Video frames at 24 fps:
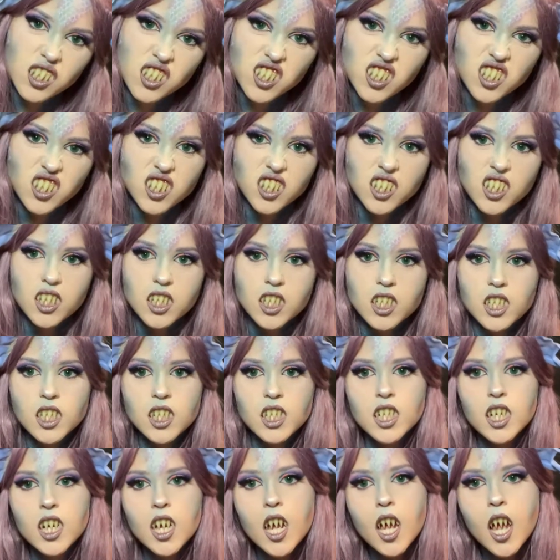Home
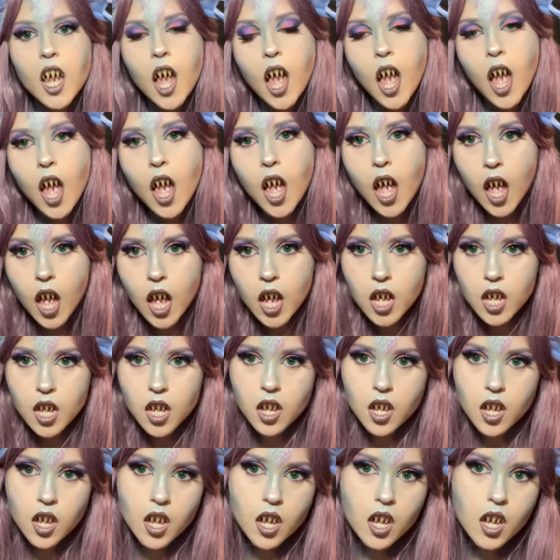stretch, all you need is
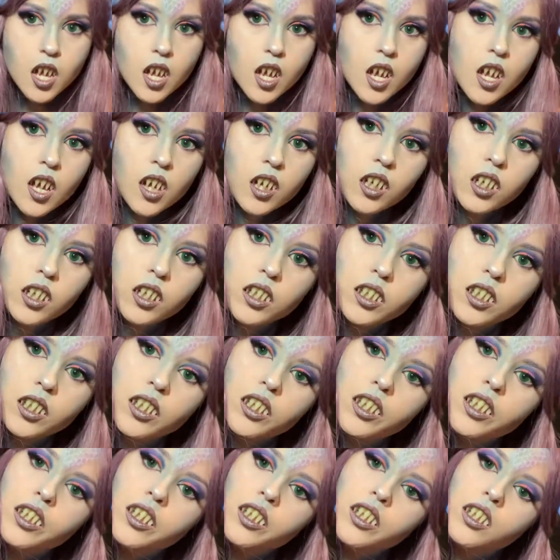contacts,
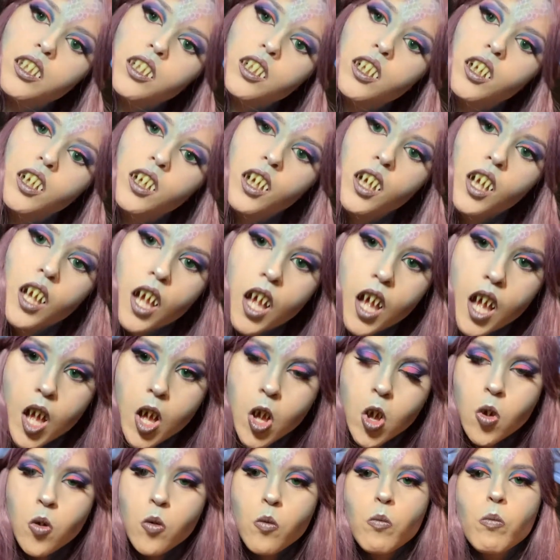wigs, throw on a
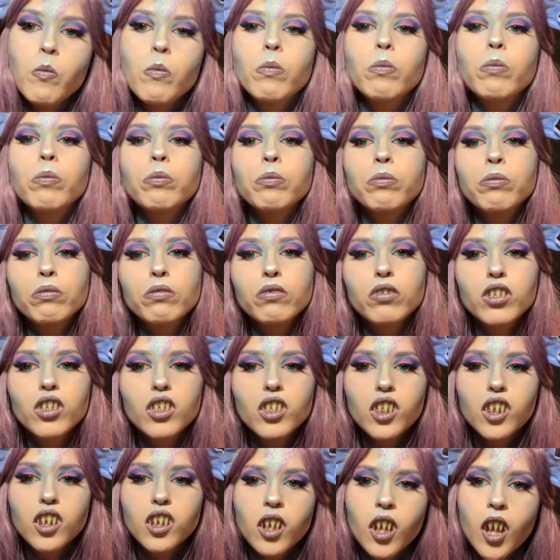tiara, and
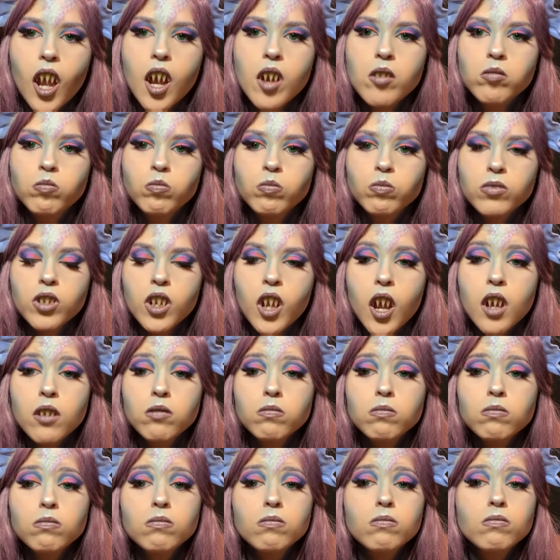a little bit of sharp
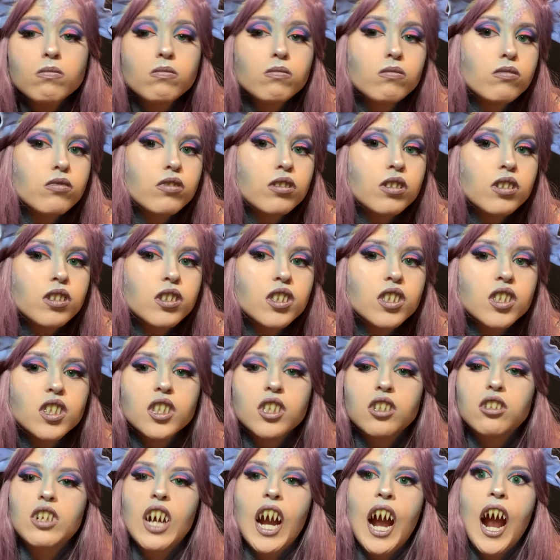teeth, and your
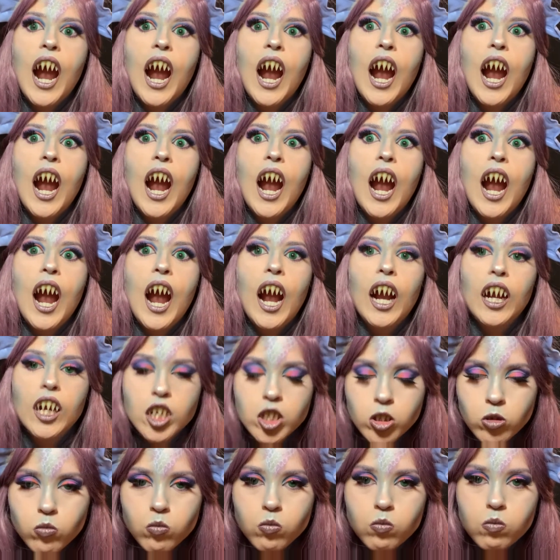Siren is
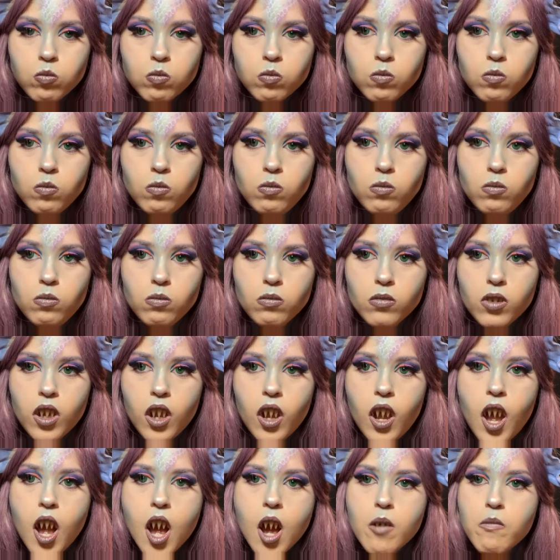good to
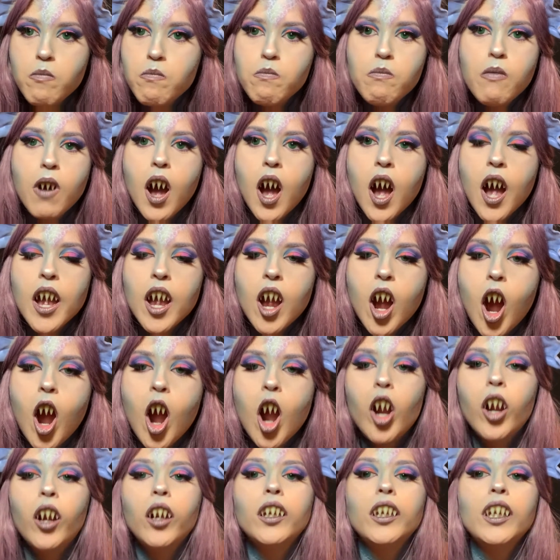go. For all you
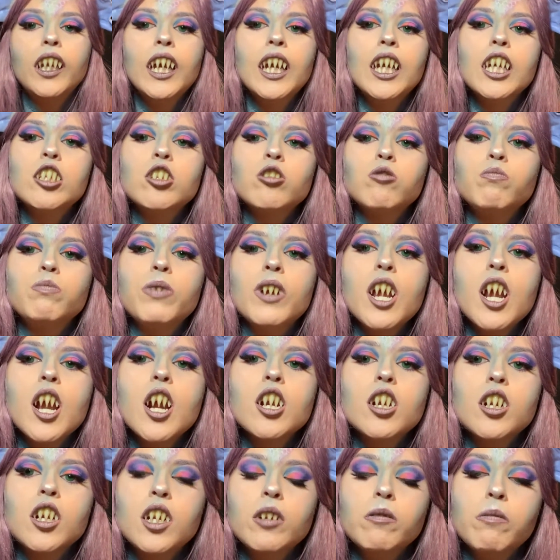fishermen out there,
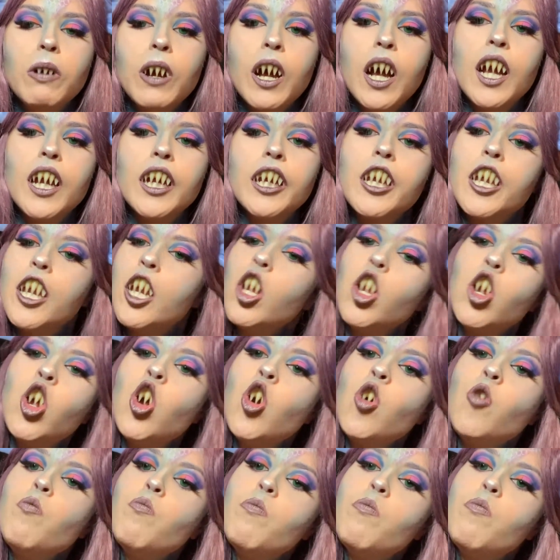fair warning.